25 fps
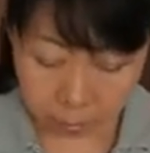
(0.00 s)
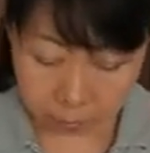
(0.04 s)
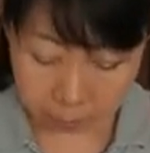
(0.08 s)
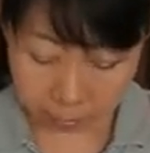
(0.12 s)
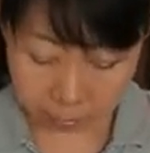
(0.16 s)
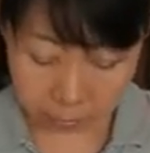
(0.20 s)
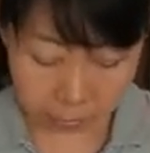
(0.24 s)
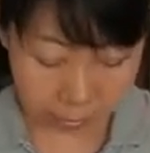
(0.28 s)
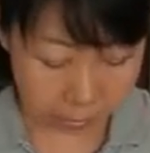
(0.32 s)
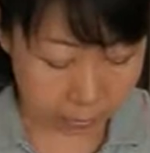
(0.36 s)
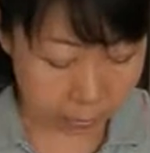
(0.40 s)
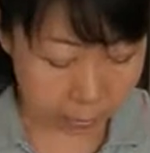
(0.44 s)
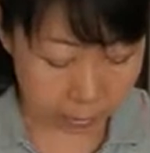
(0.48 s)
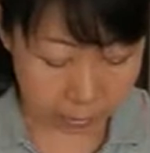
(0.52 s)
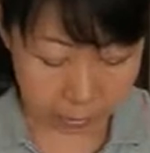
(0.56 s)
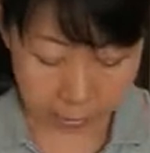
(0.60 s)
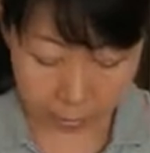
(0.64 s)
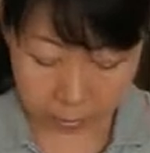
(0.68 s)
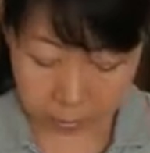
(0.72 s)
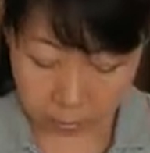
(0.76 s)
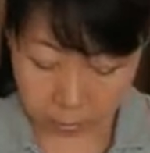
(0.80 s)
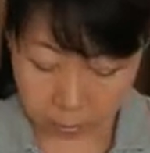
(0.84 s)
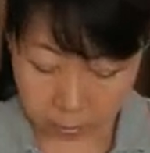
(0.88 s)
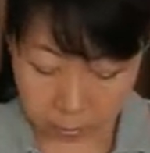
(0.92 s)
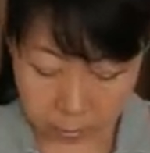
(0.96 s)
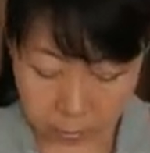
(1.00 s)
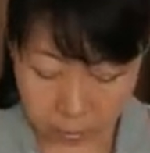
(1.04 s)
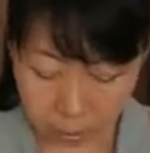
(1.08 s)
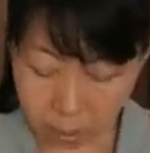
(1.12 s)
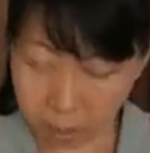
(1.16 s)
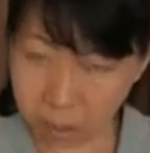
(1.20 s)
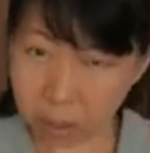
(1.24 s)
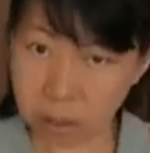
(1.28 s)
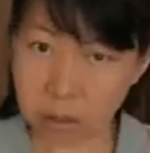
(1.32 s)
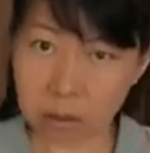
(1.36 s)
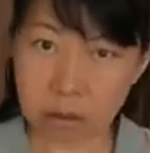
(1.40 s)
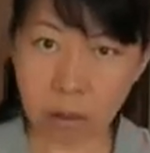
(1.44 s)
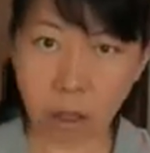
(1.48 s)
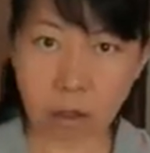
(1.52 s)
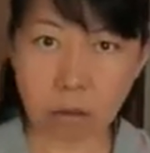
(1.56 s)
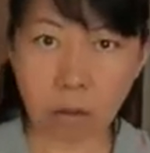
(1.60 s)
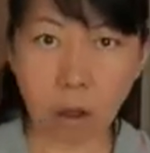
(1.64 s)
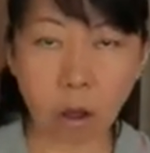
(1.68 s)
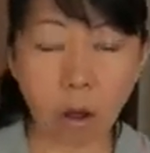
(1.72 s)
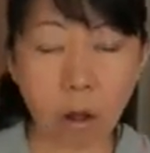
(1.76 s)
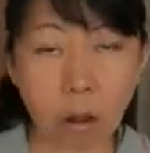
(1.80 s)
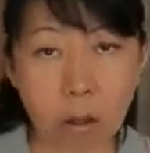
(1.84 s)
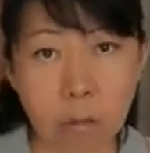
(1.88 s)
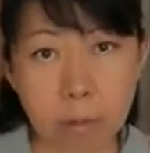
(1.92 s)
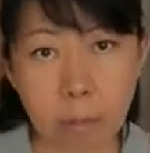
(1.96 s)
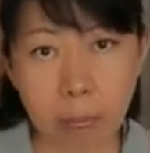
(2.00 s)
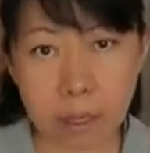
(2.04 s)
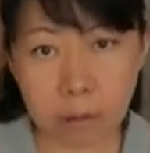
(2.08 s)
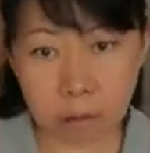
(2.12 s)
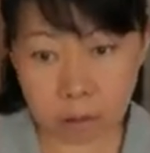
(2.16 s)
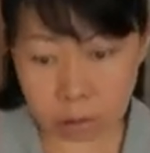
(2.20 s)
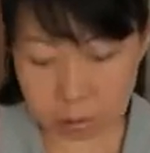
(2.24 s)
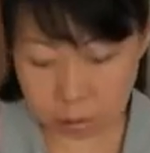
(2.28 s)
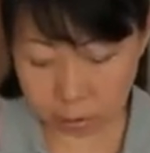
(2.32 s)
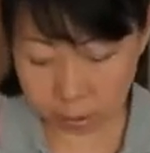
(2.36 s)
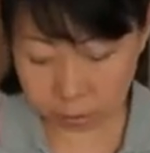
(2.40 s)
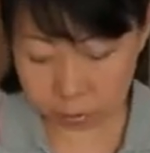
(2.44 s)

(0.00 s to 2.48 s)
but you can see that, hey, not all metals